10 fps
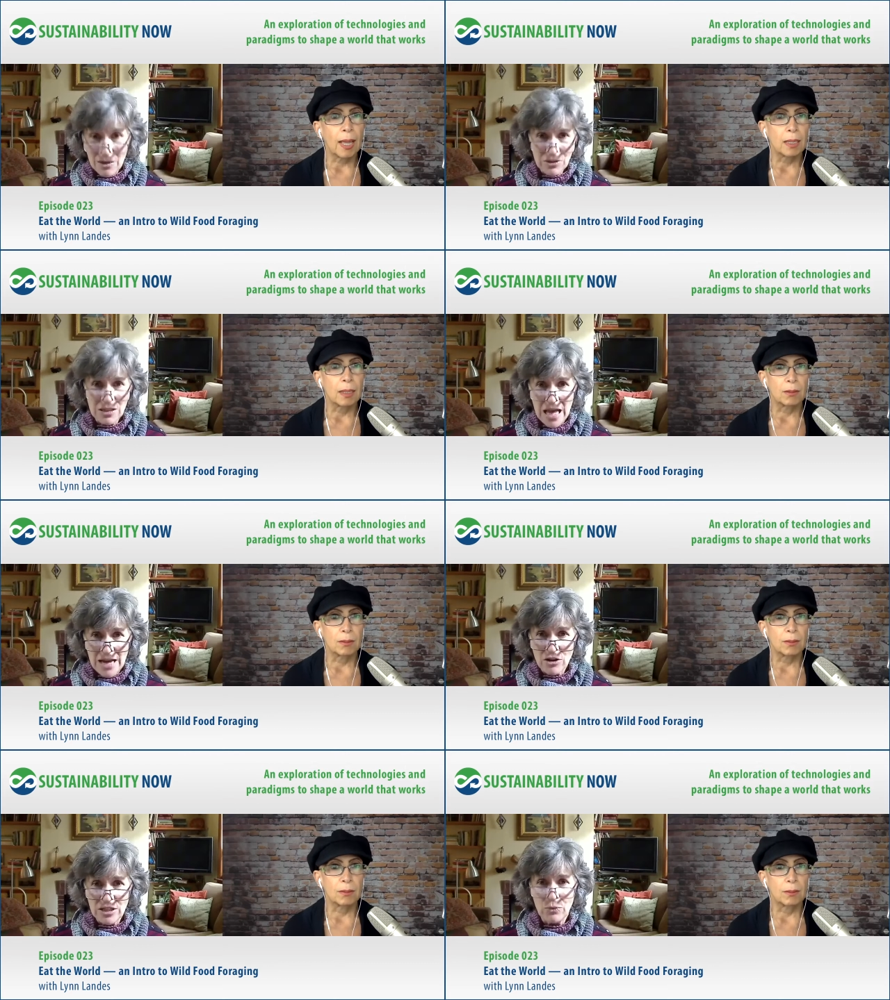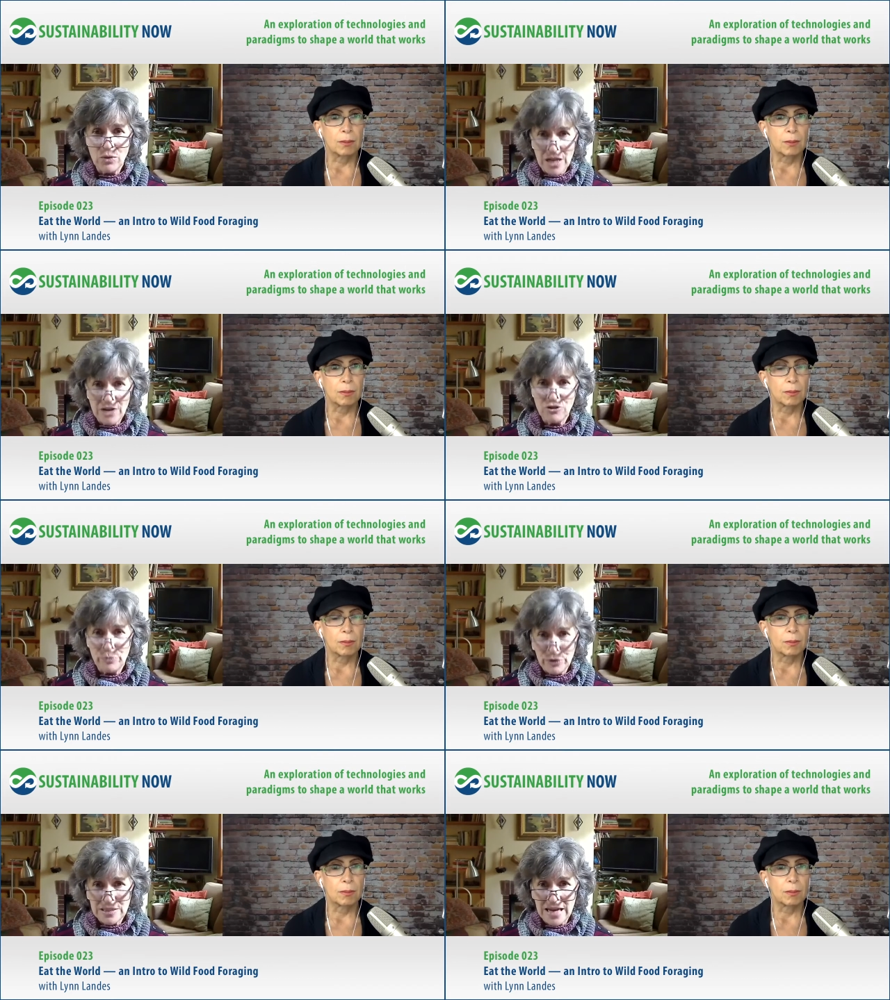Speaker 1: rely on it 100%.
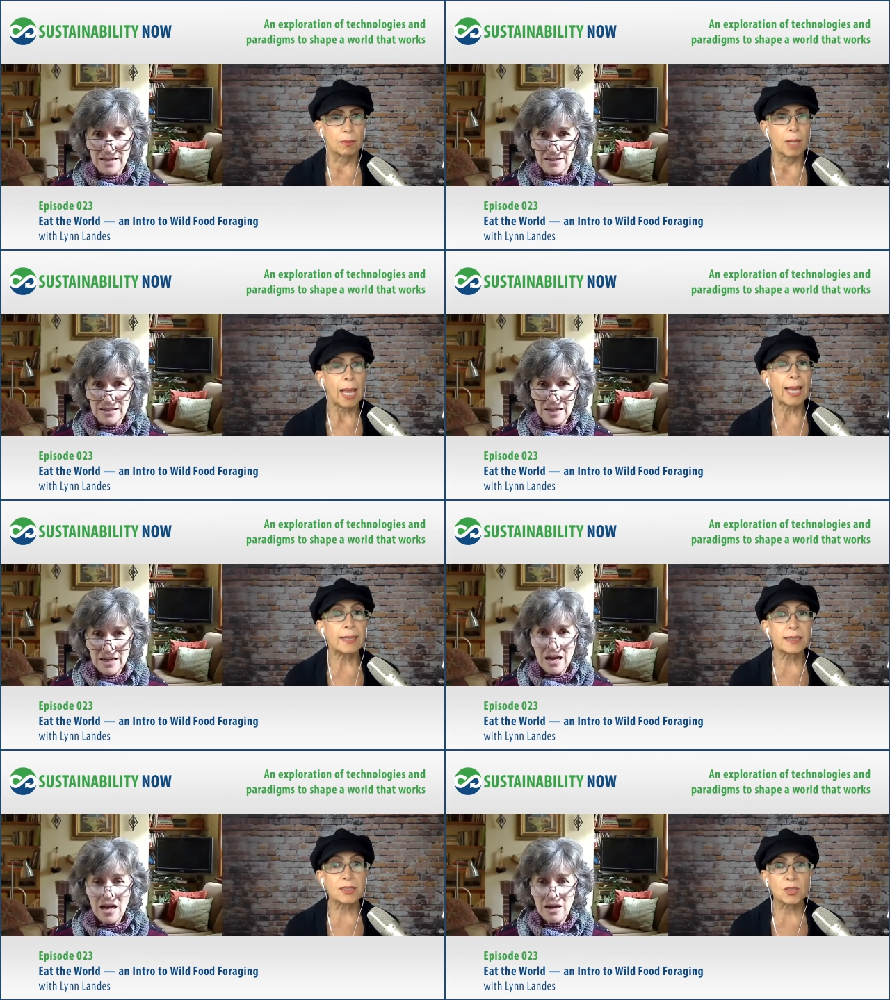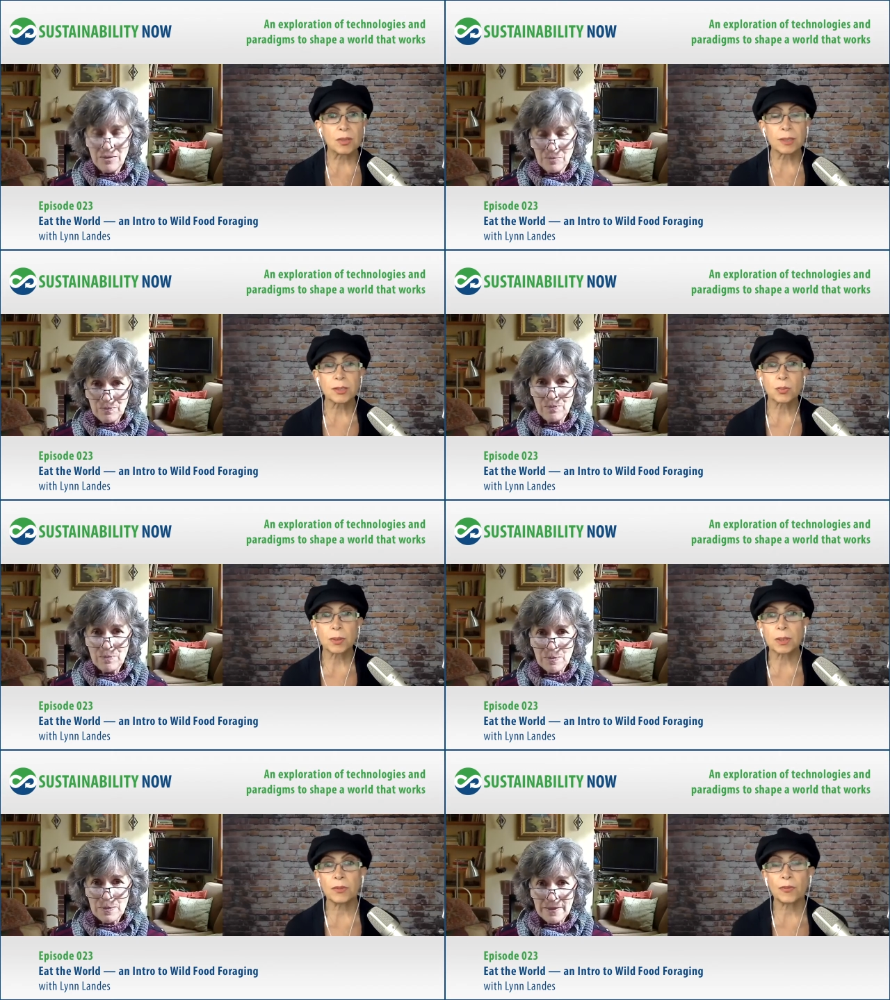
Speaker 2: And it's it's
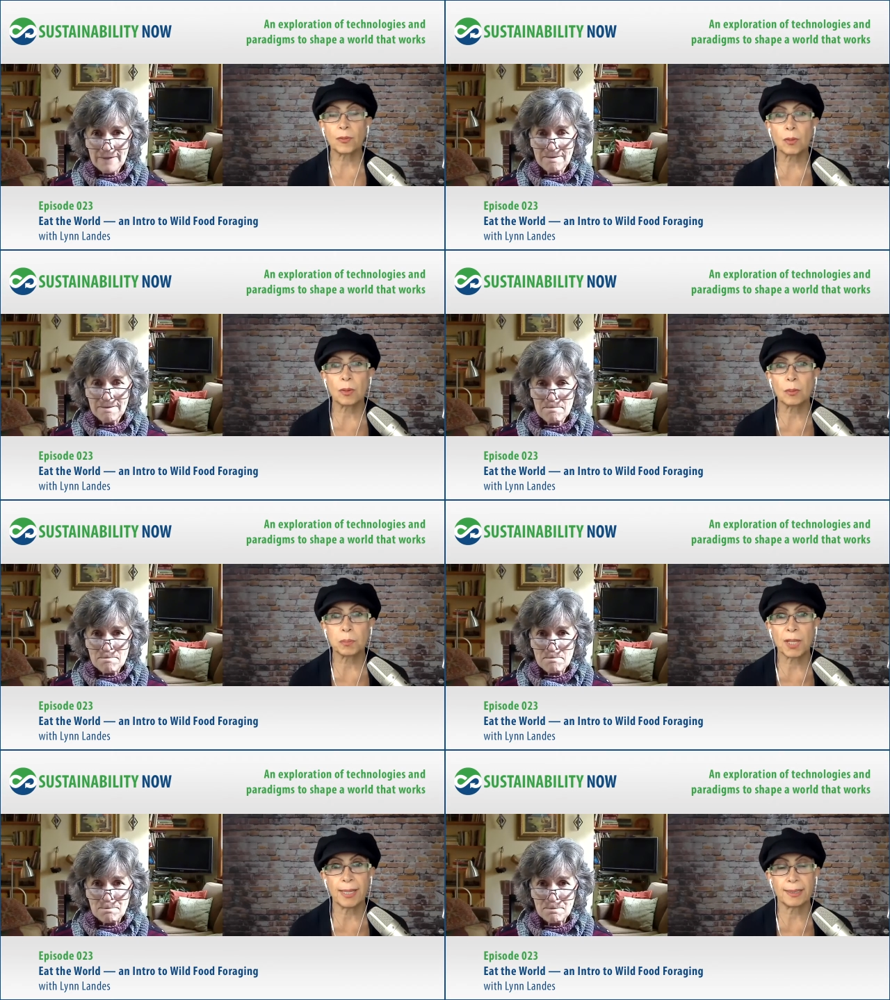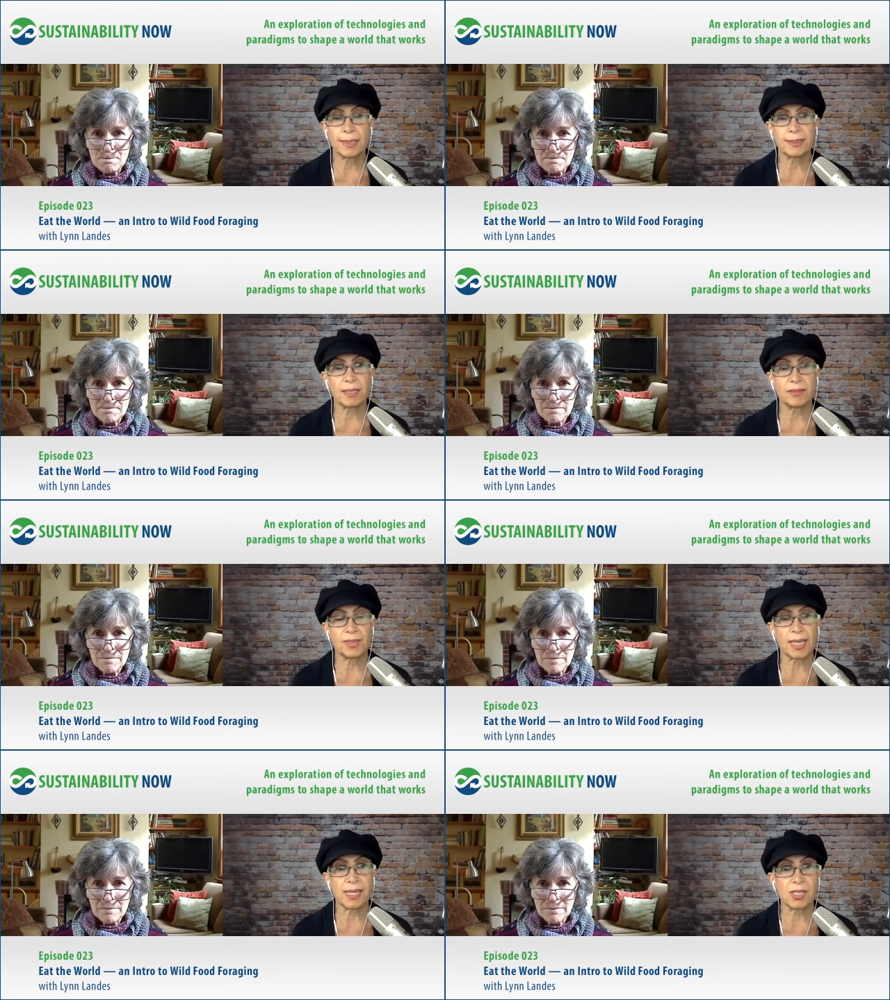really for plant
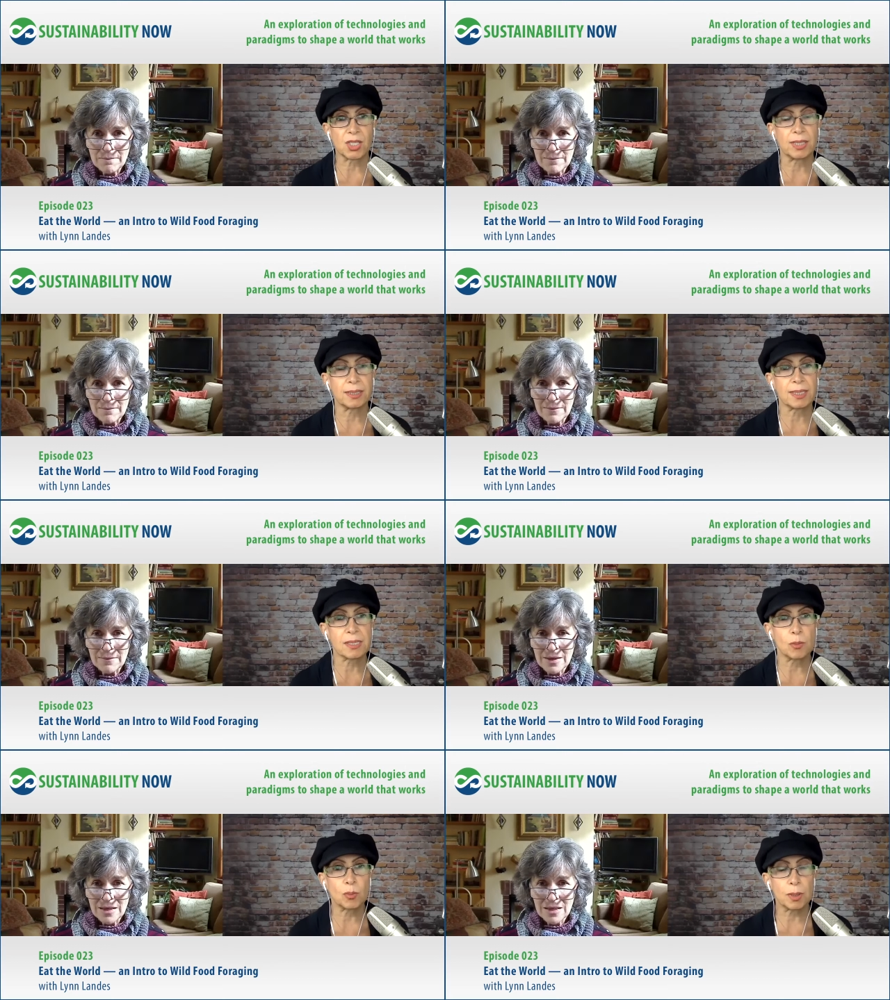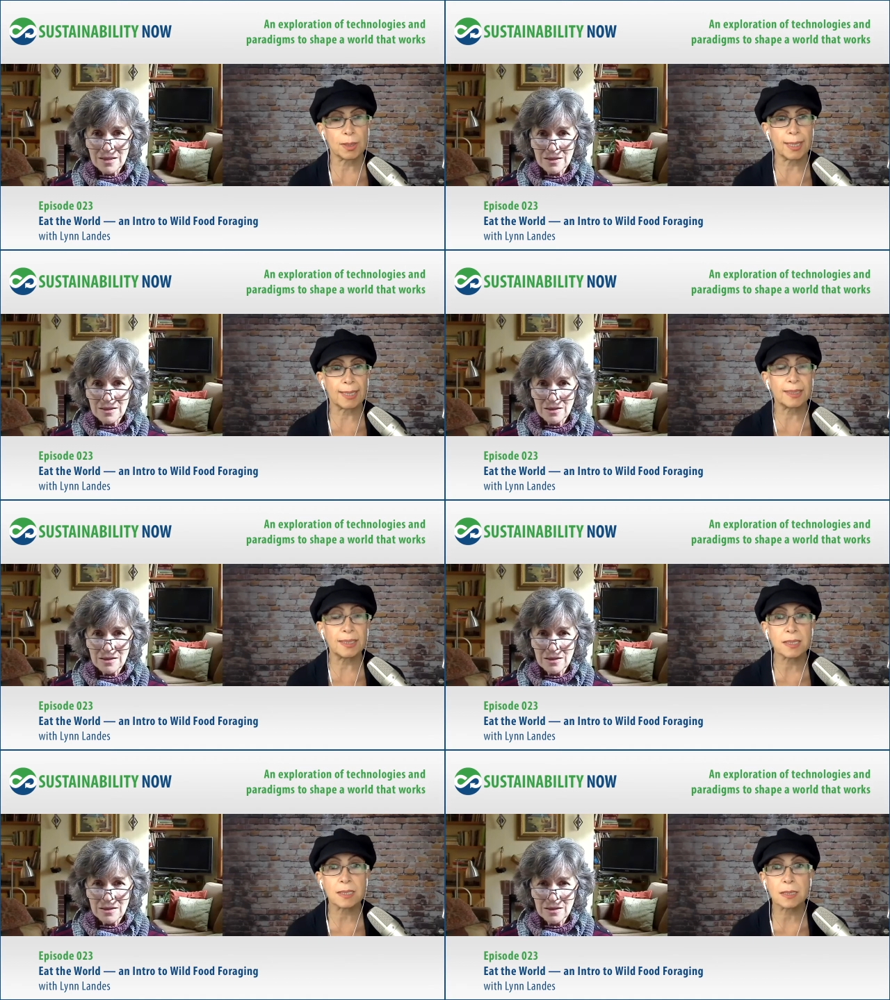identification. It doesn't really, at
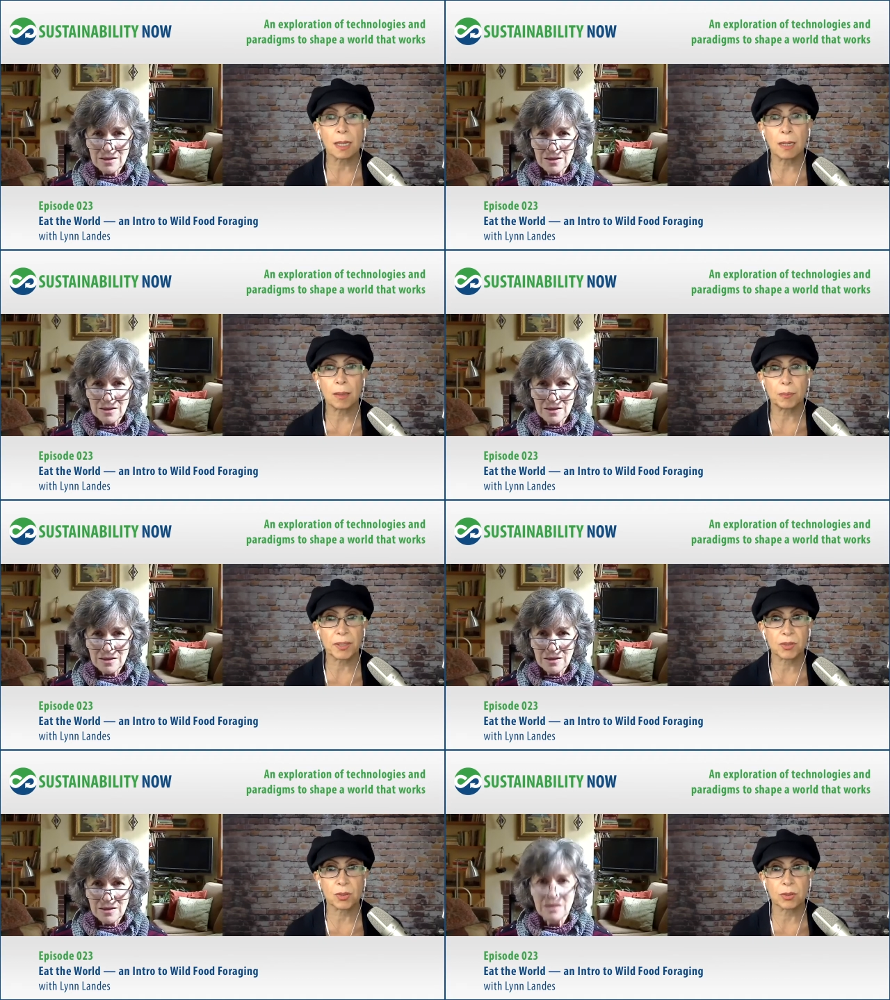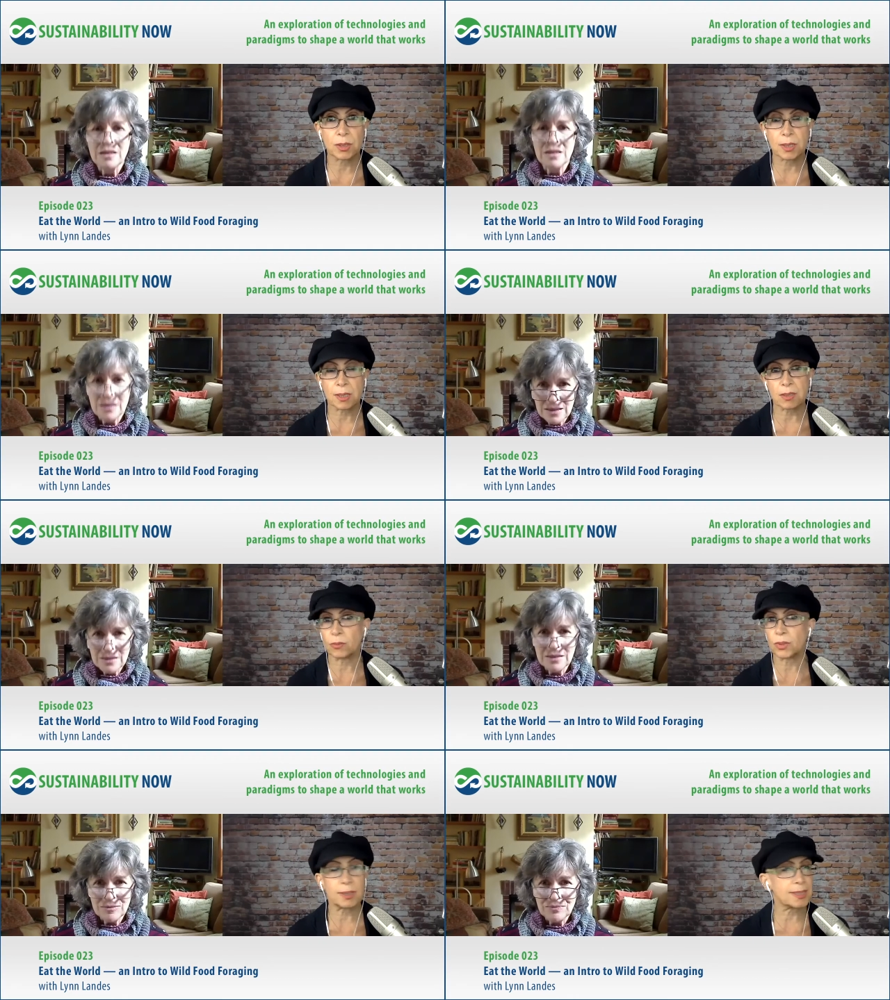least um, picture this doesn't really